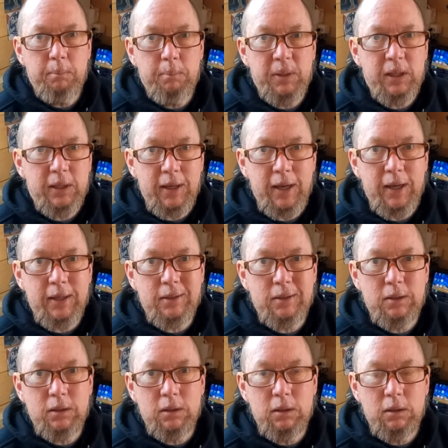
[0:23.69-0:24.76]
Peak
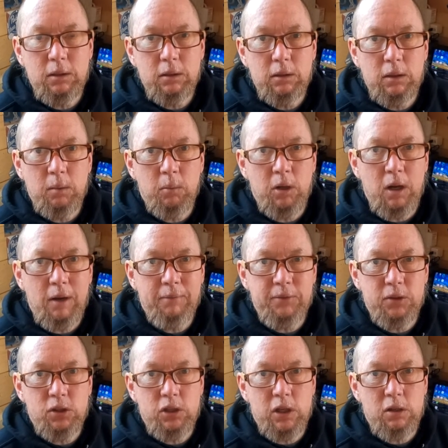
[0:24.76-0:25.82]
8, coming off
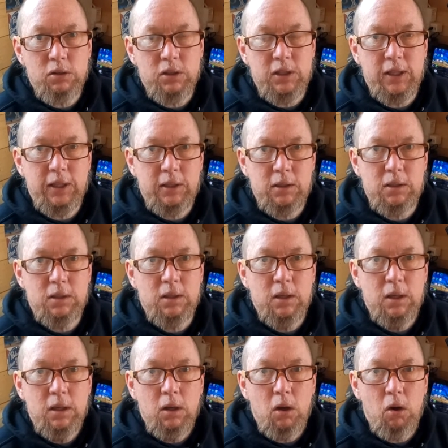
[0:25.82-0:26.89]
Chair 6,
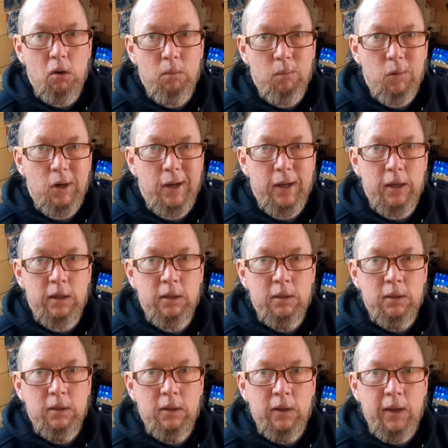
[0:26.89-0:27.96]
Hombre,
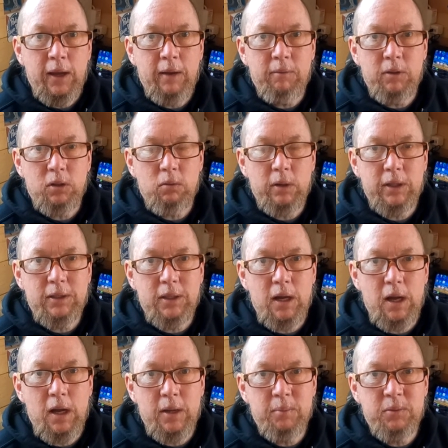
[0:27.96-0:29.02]
having a great
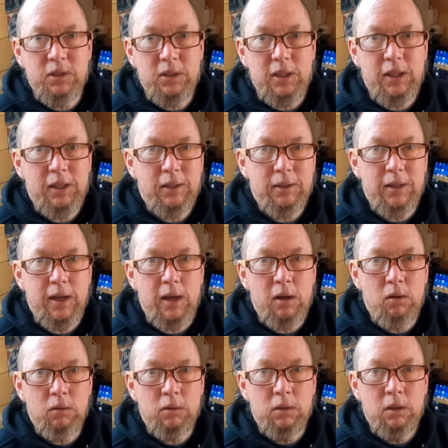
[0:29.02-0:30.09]
time, skiing
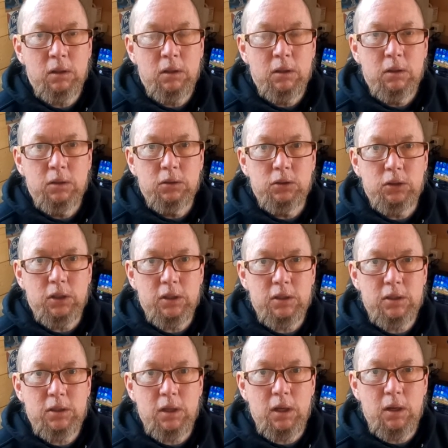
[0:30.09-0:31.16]
down,
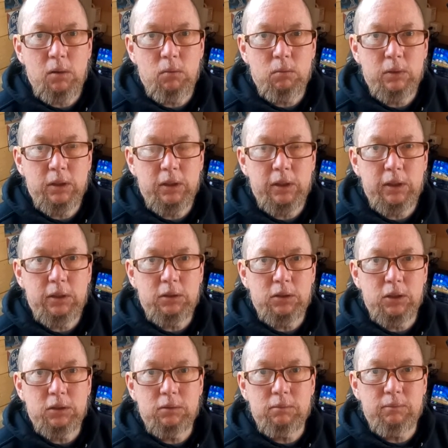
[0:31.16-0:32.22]
just
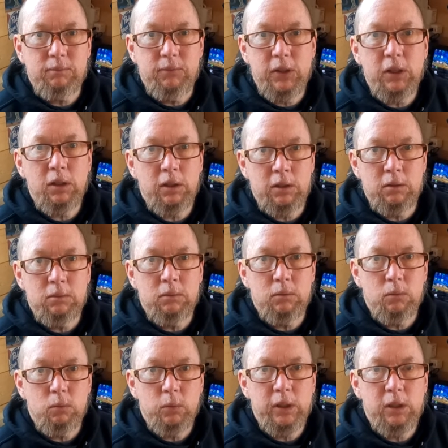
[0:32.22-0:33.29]
feeling
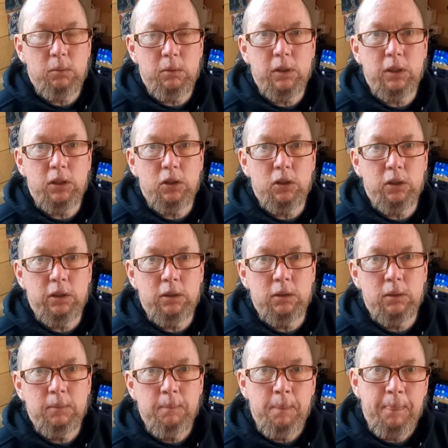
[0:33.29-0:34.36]
really good.
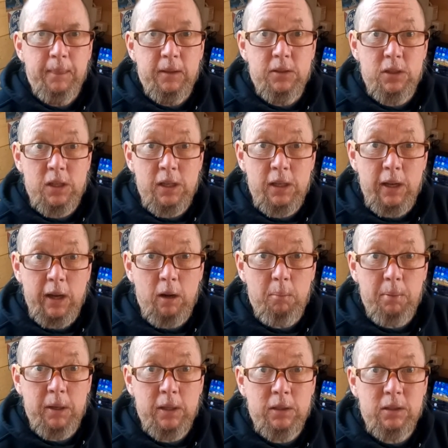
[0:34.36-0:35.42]
Skiing
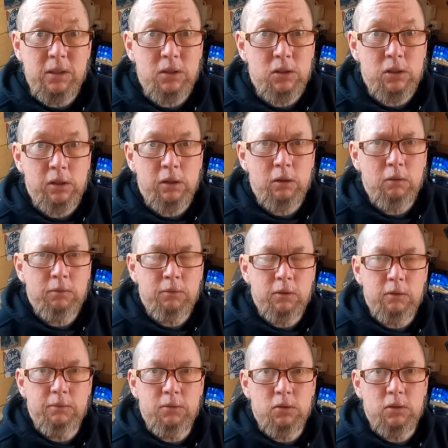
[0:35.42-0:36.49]
alpines this year for
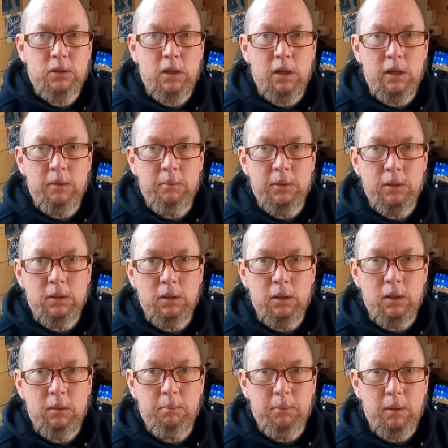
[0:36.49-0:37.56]
the first time in
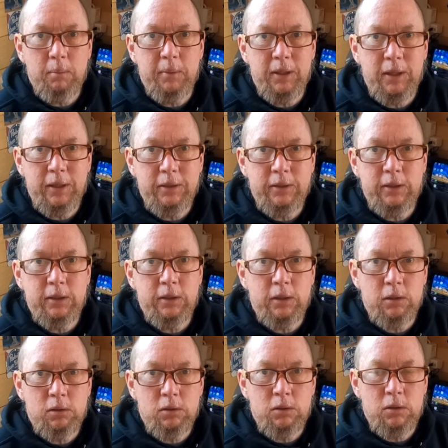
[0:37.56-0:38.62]
probably 19
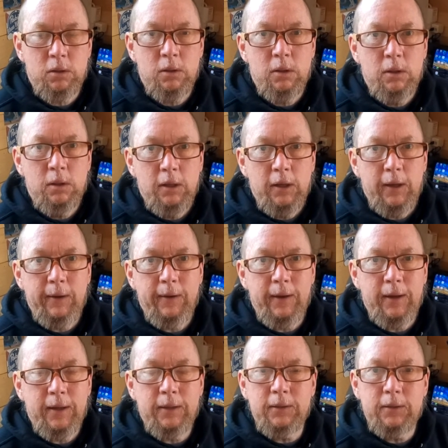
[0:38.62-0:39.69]
years.
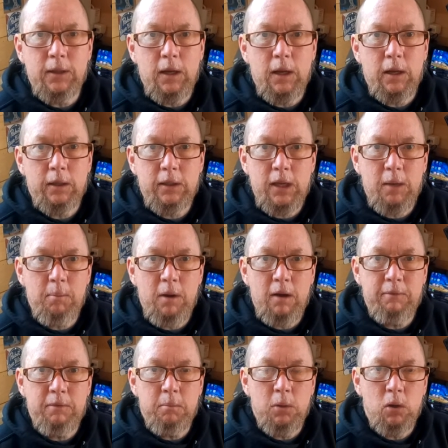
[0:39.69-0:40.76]
And came
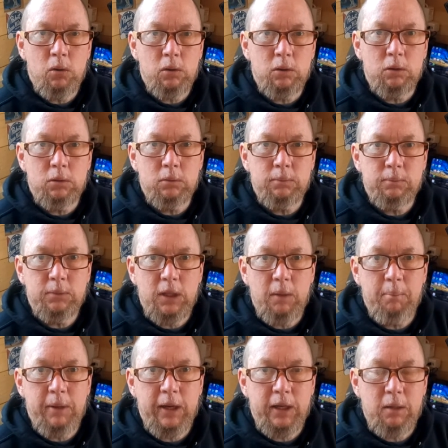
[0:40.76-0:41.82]
off a mogul,
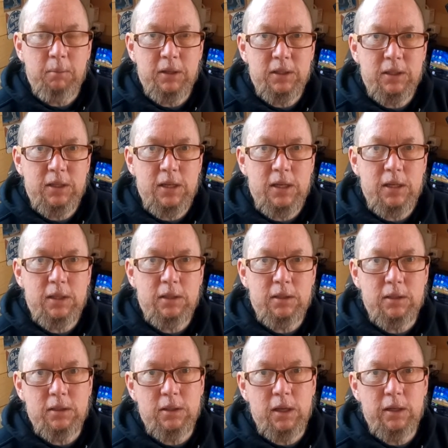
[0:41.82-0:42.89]
got back on my skis,
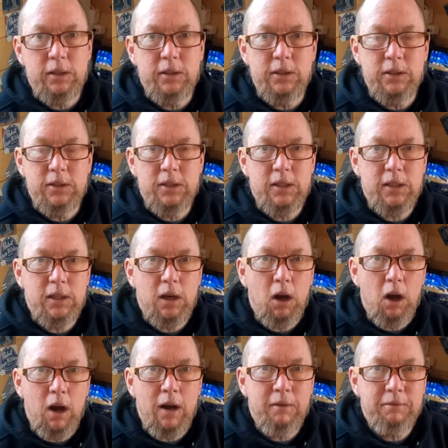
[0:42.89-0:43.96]
decided to ski
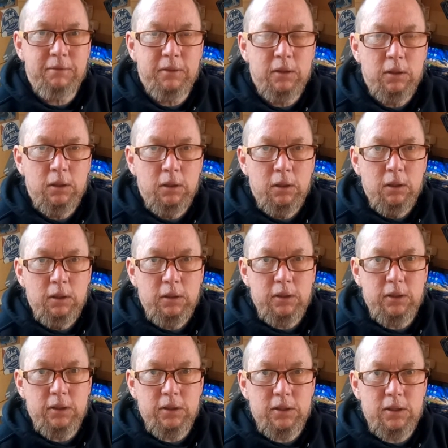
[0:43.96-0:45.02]
off
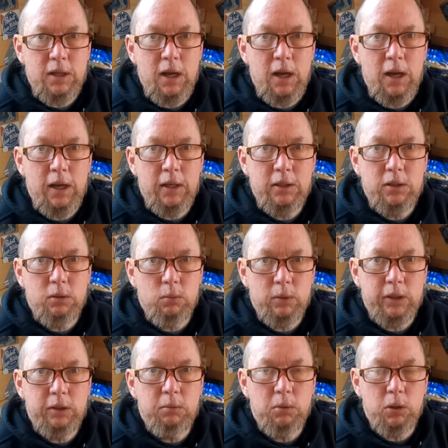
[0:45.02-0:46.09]
to the side to
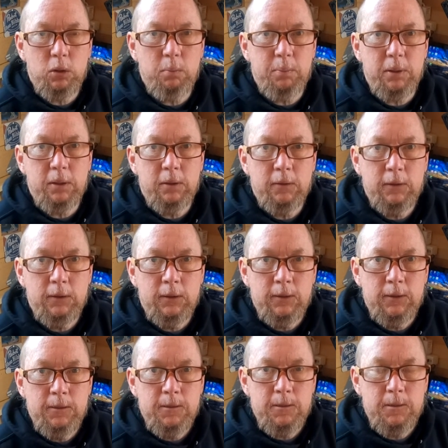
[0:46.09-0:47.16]
regroup,
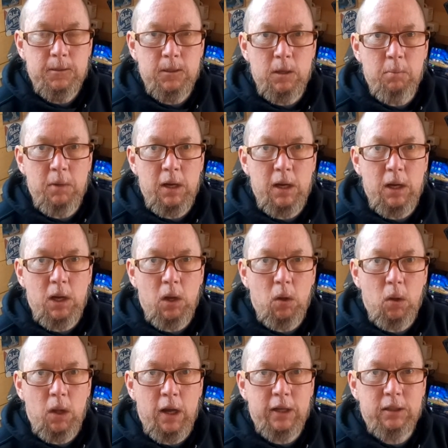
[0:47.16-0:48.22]
somehow
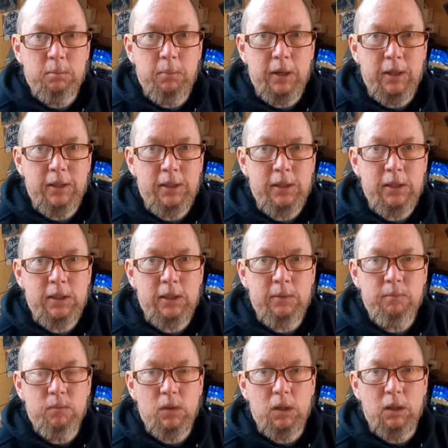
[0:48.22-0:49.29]
locked my
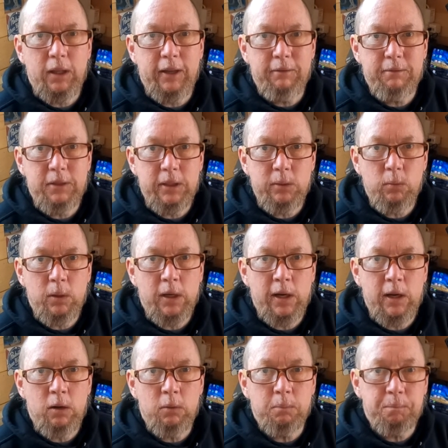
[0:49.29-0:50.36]
knee, left knee went
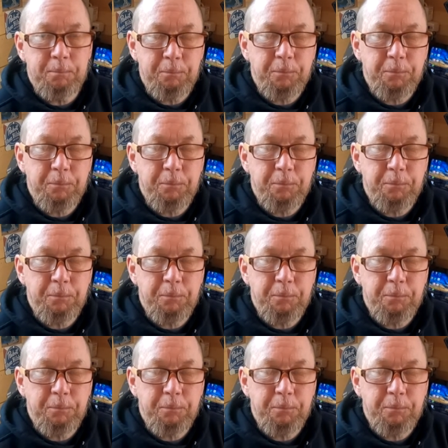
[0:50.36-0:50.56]
out,